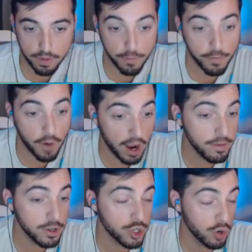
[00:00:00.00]

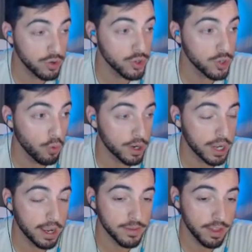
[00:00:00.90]
Five Trundle support
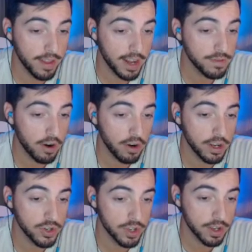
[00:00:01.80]
games. That's very
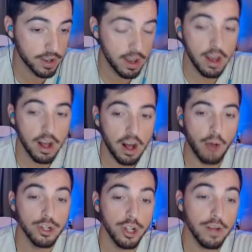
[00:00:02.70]
interesting.
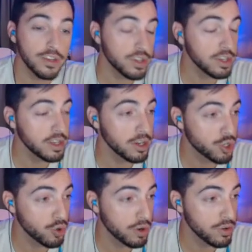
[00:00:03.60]
I would love to see
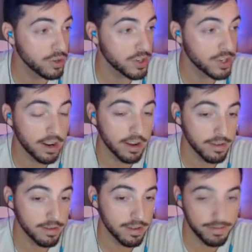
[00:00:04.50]
Trundle Senna
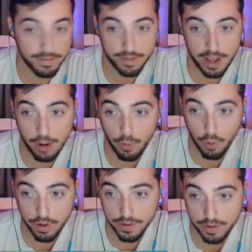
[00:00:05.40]
at
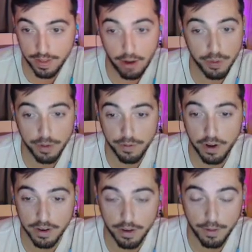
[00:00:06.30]
Worlds. That would be
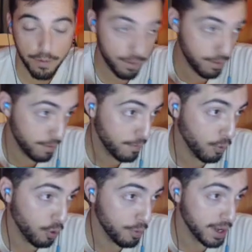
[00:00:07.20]
fun
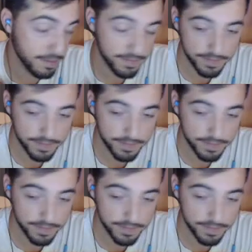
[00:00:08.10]
for me.